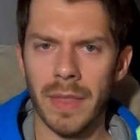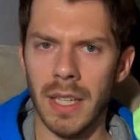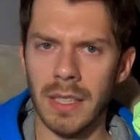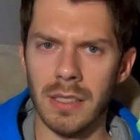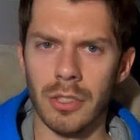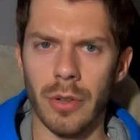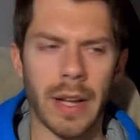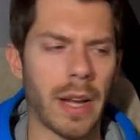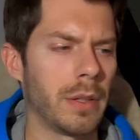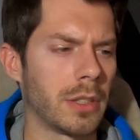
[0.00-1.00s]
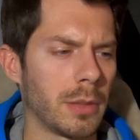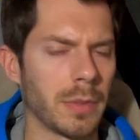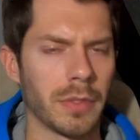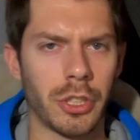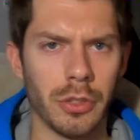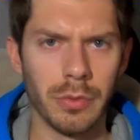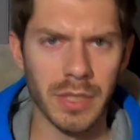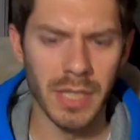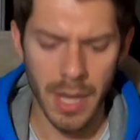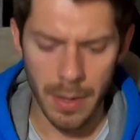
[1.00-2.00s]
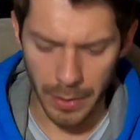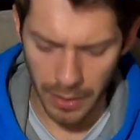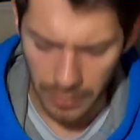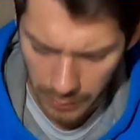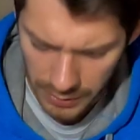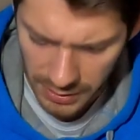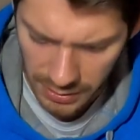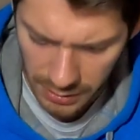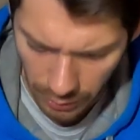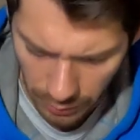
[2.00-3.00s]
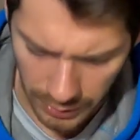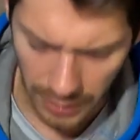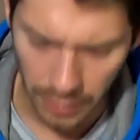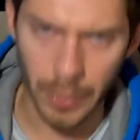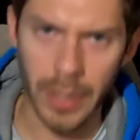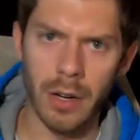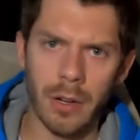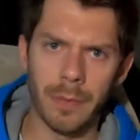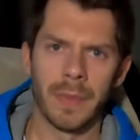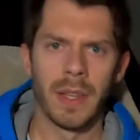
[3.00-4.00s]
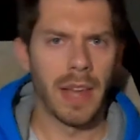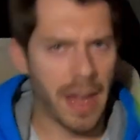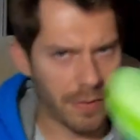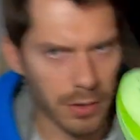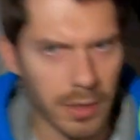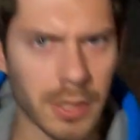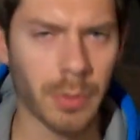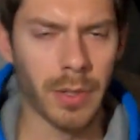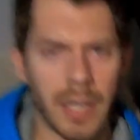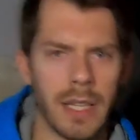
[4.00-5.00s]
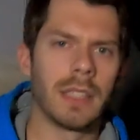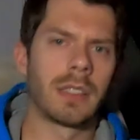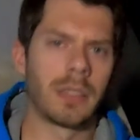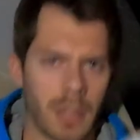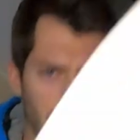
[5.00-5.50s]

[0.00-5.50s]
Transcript: things to try out in terms of shoes. But what's currently on the radar after this one is